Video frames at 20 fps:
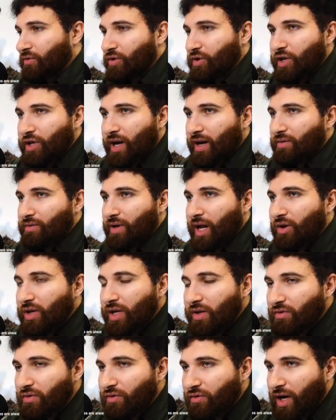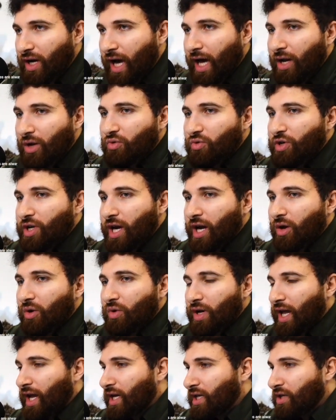you, I don't give a fuck. I don't care
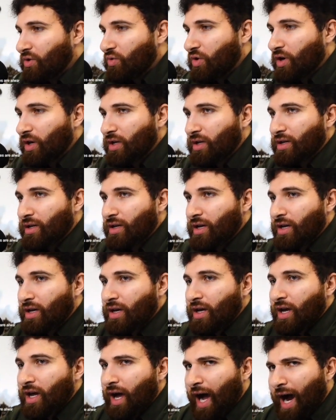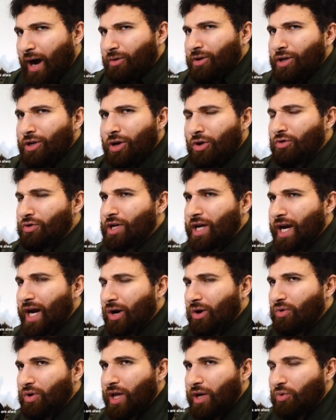what anyone... I really don't
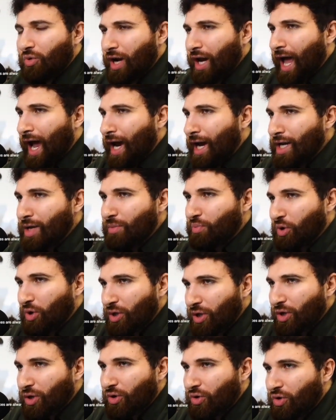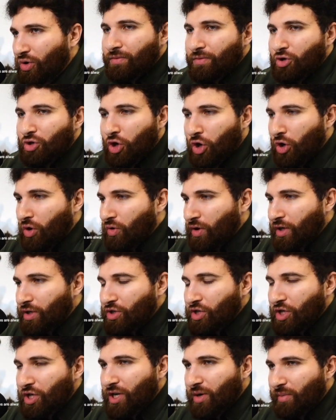care what any political current
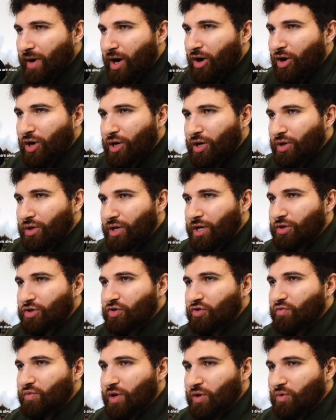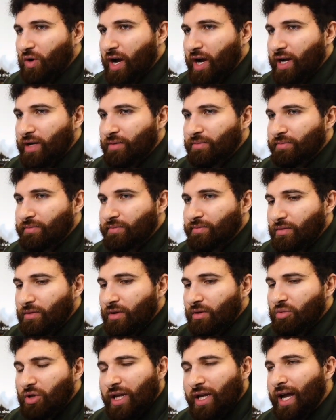in America thinks of me, right?
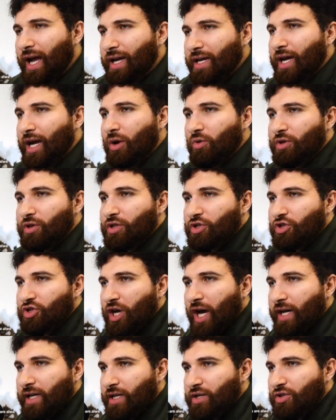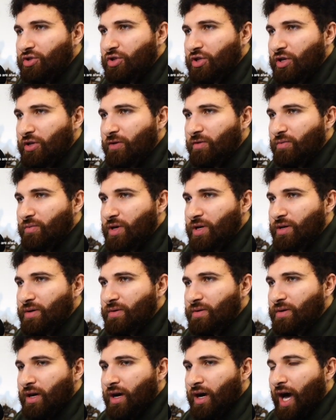But, like, I care what the Chinese think of me.
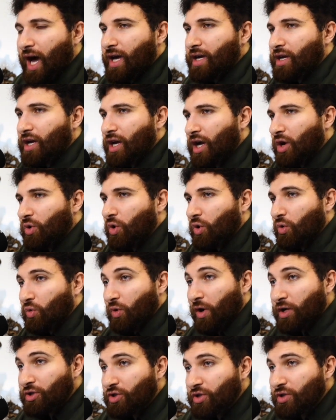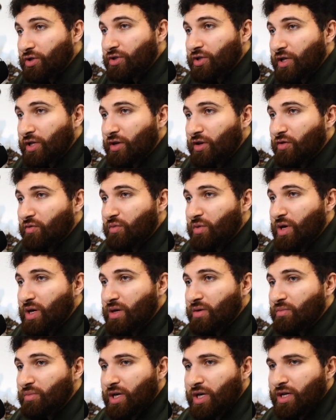I care what Russians think of
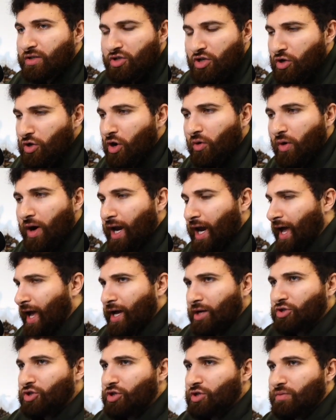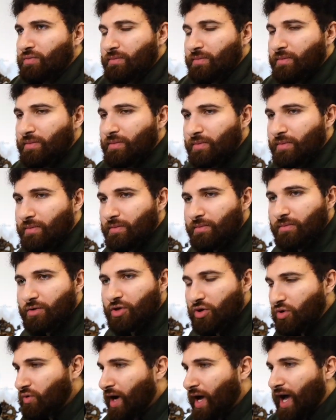me. Because, you know what? I actually
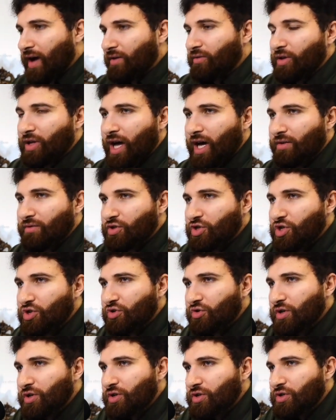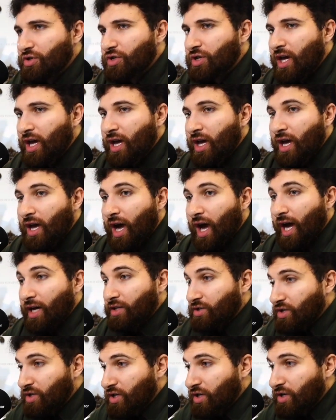do have a lot of serious
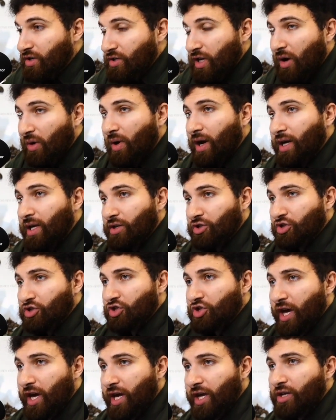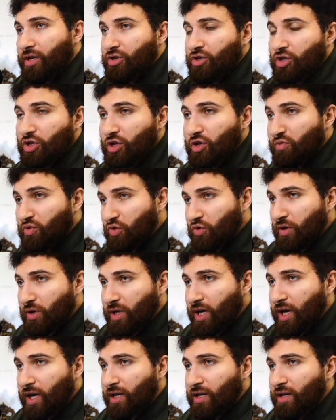ideas I want to exchange and
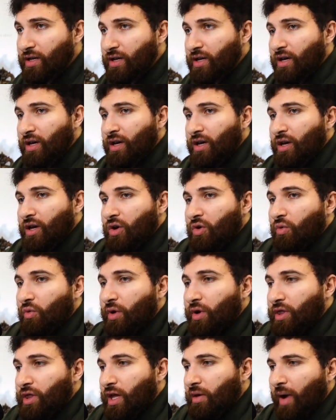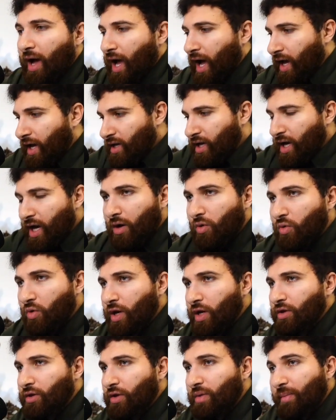communicate with them. I care
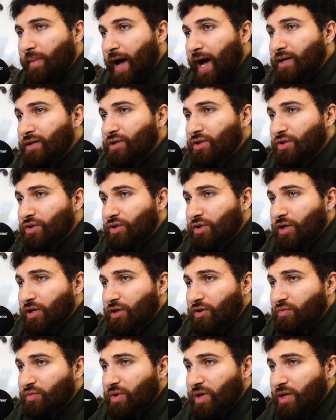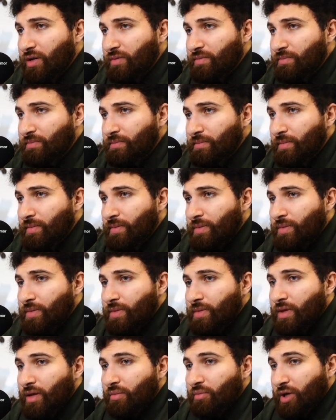what the masses think of me
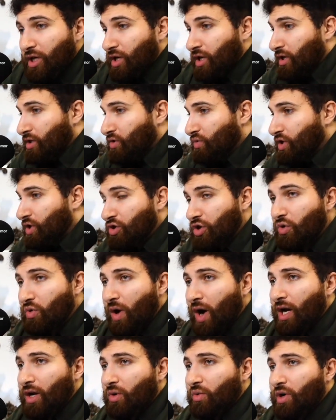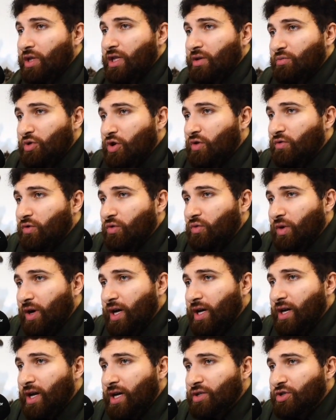because we do want to win them over, right?